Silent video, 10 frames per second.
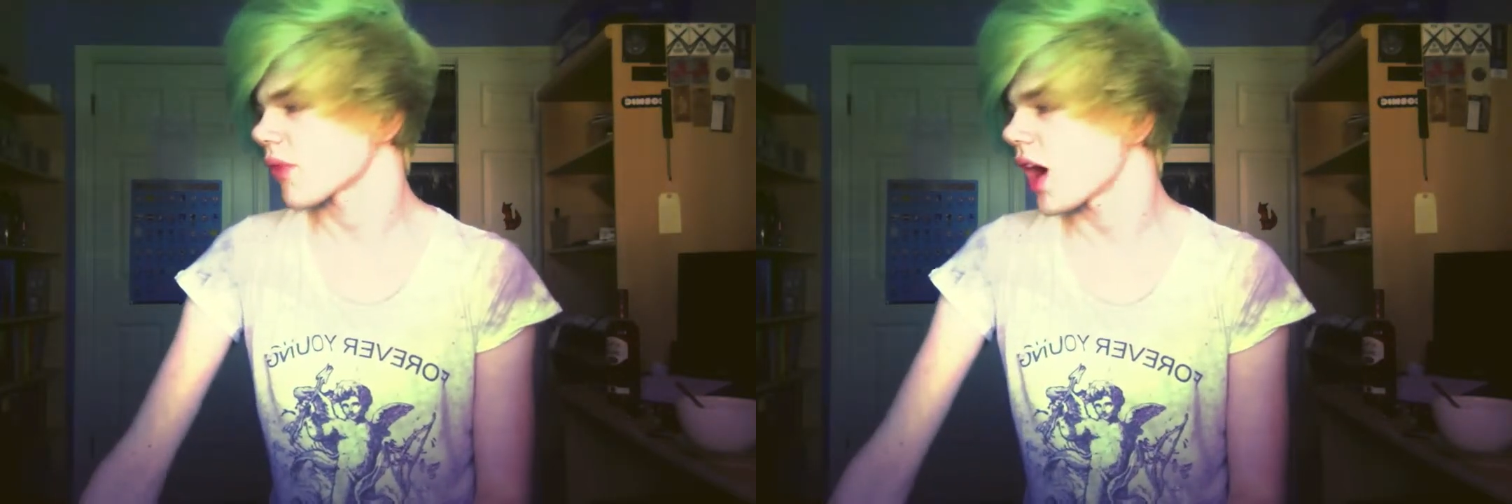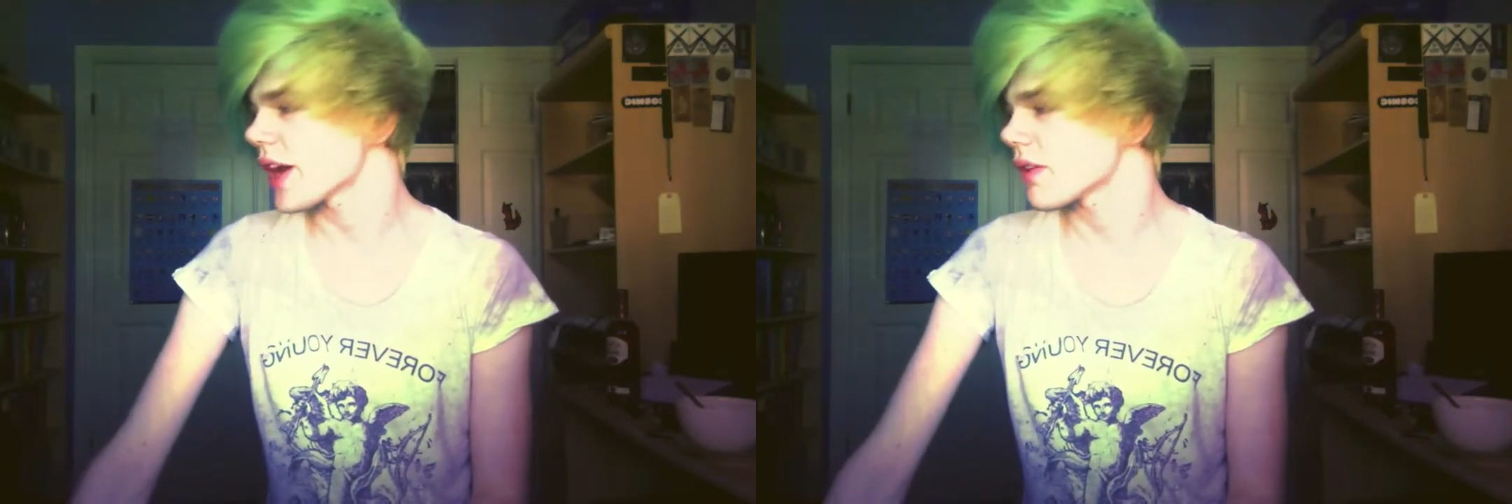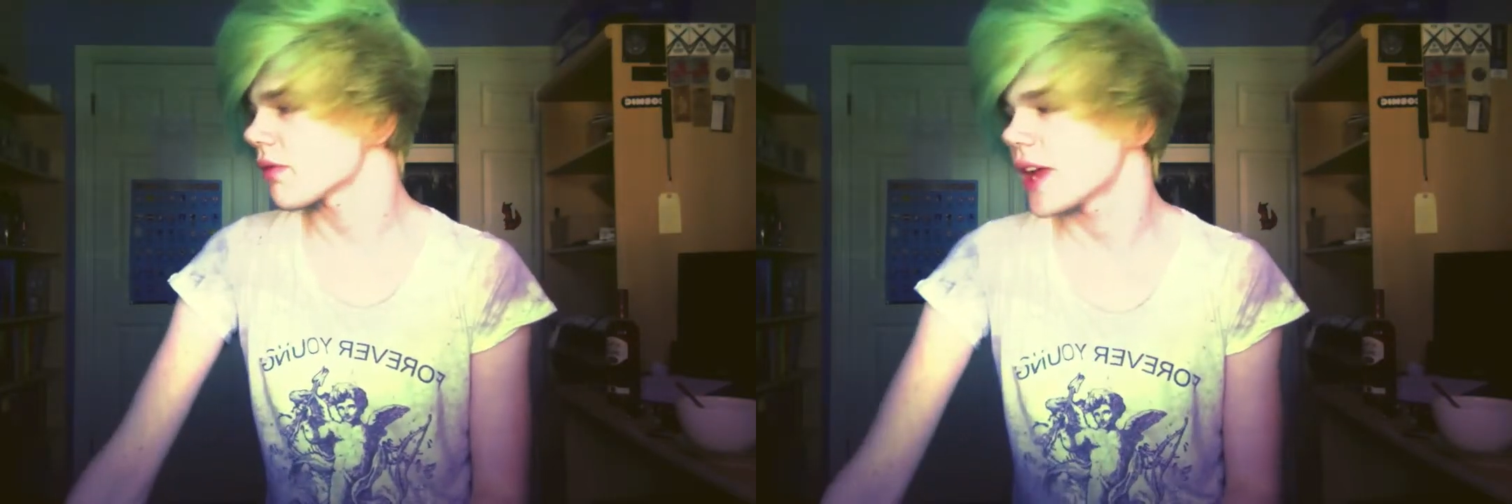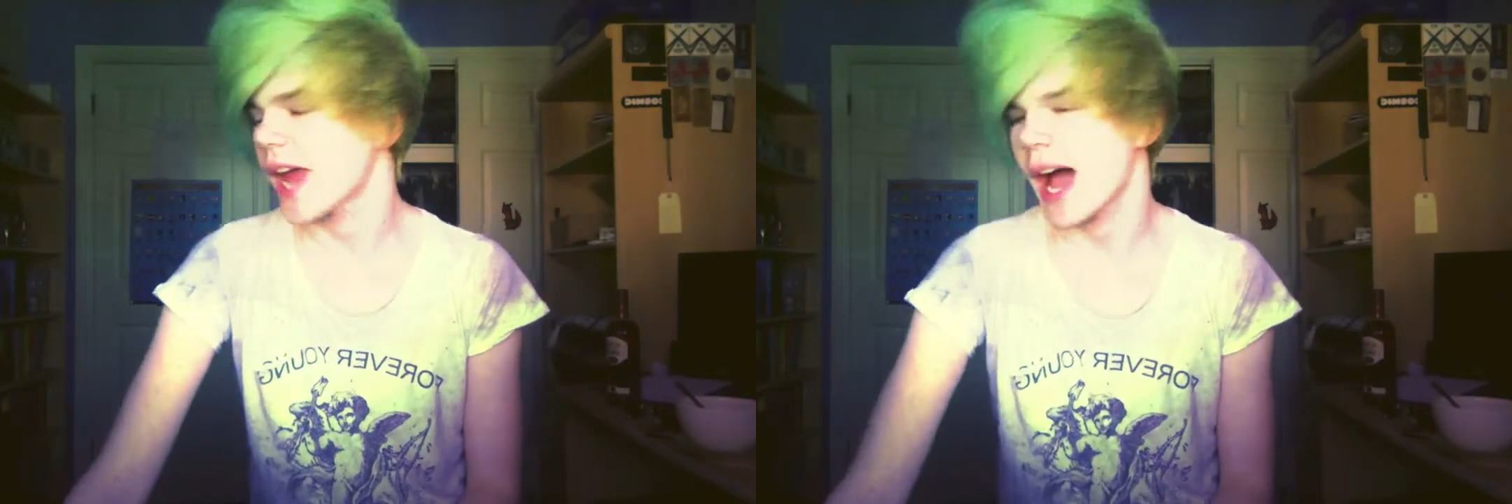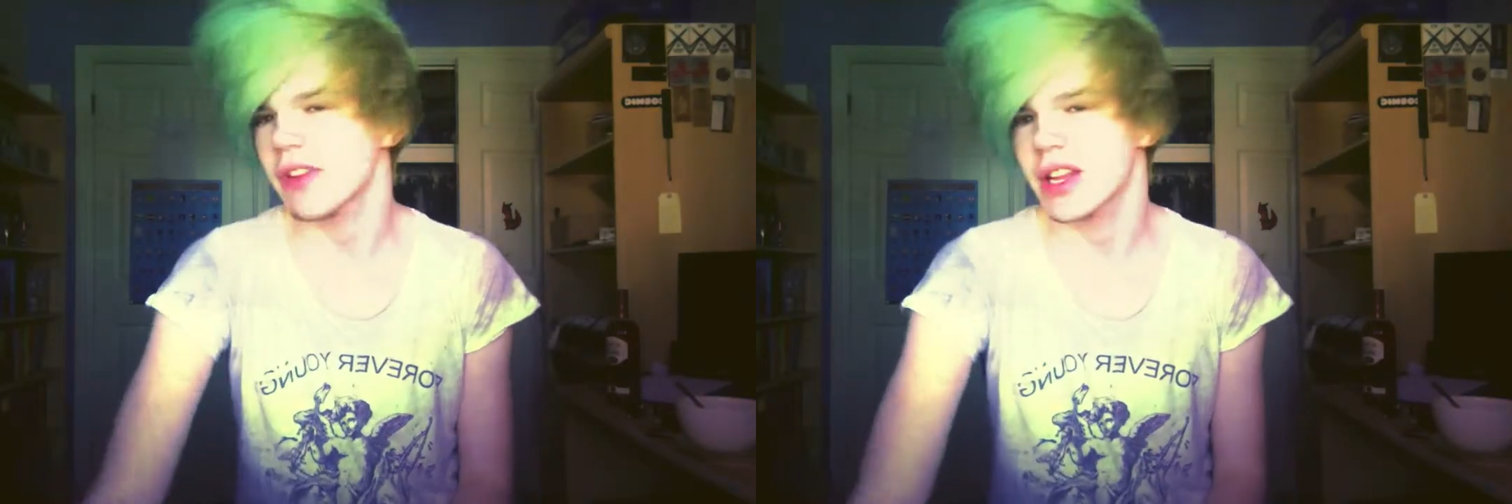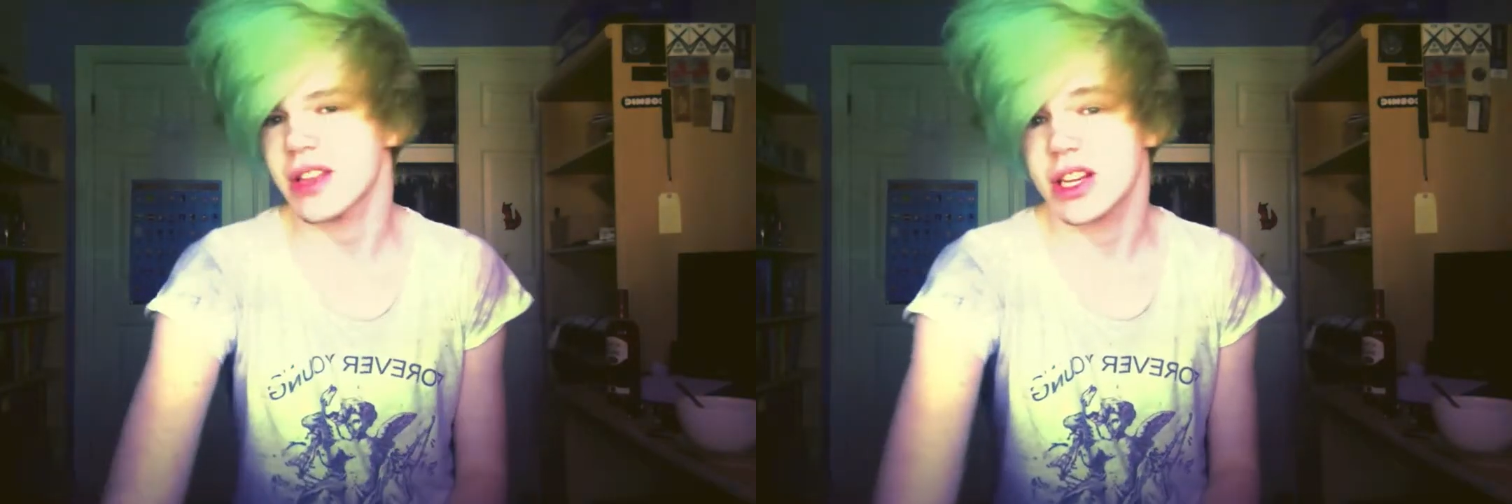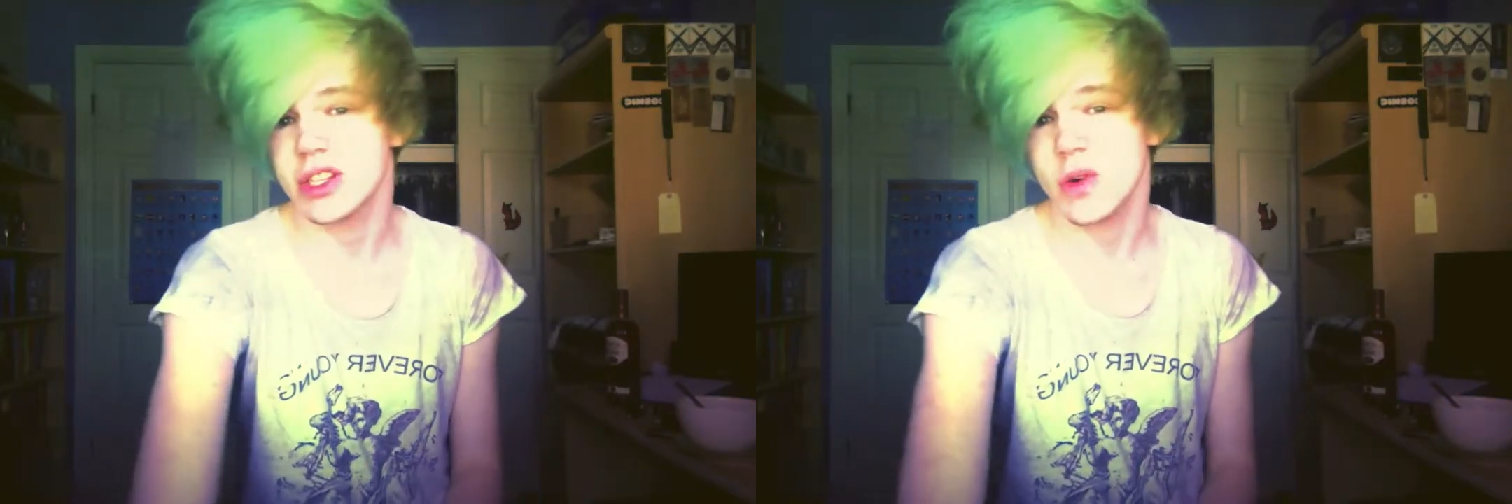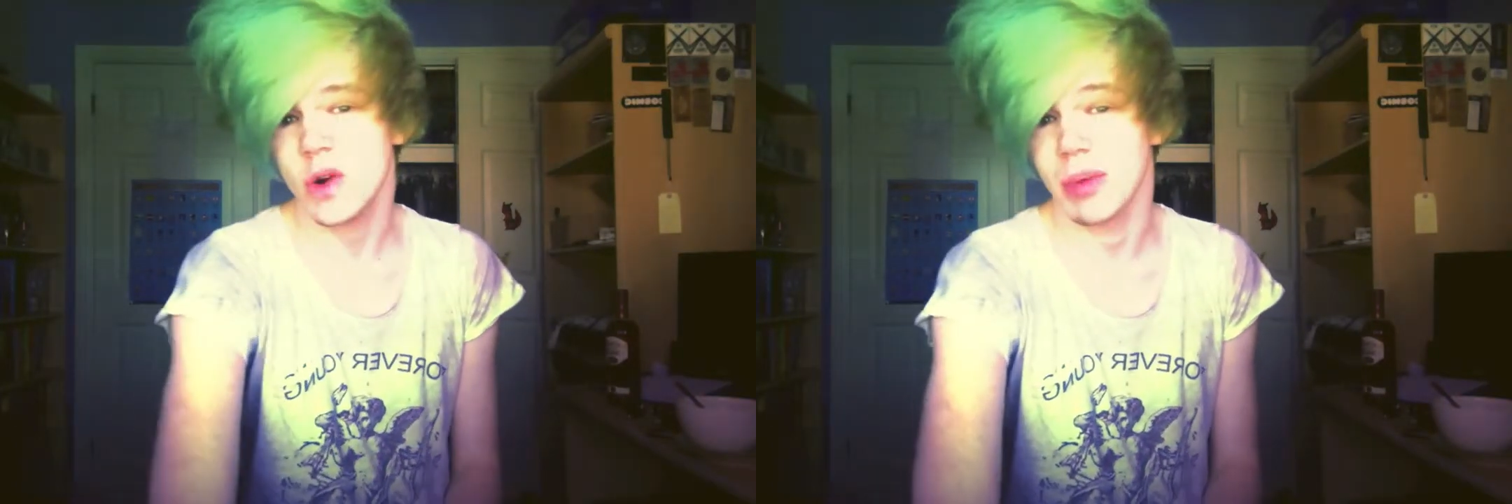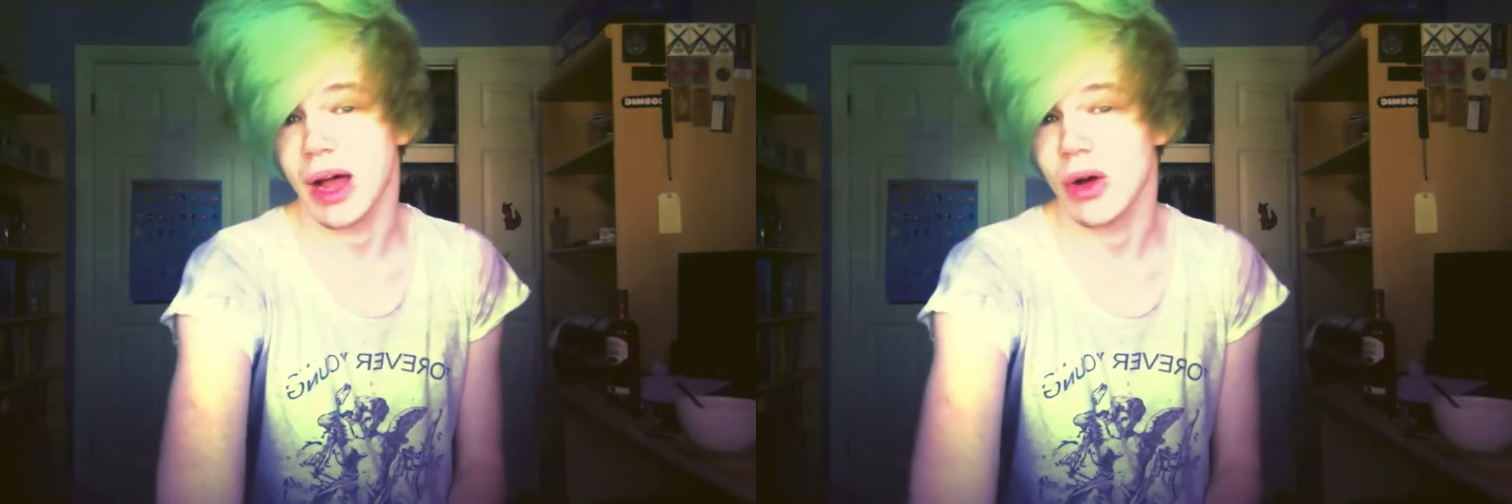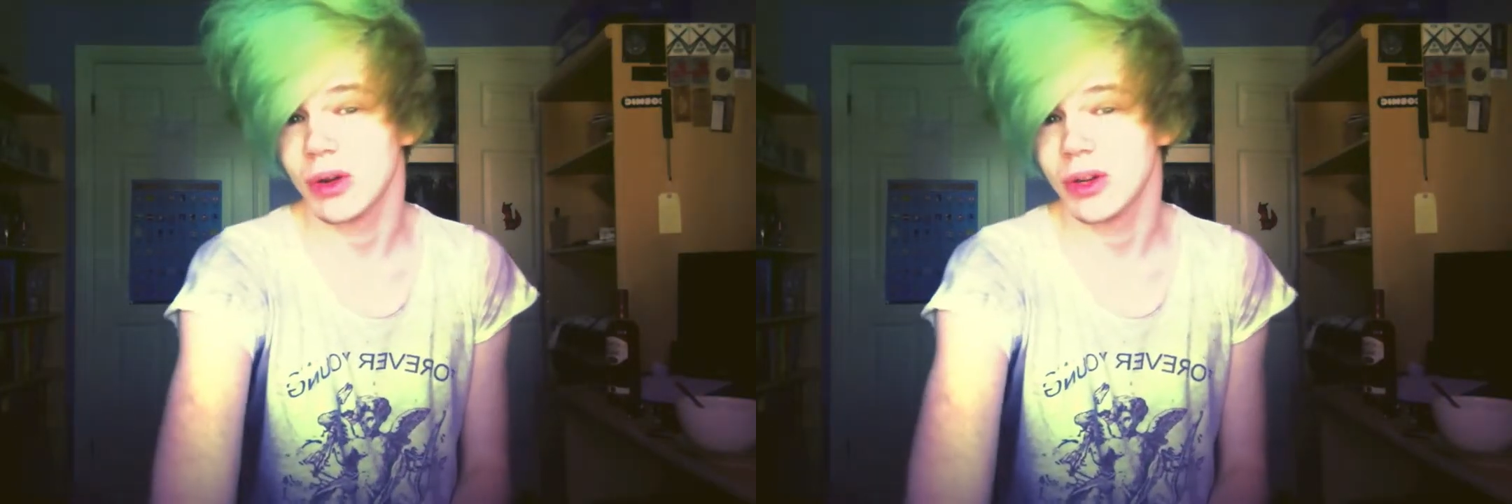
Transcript: I do not really have anything to talk about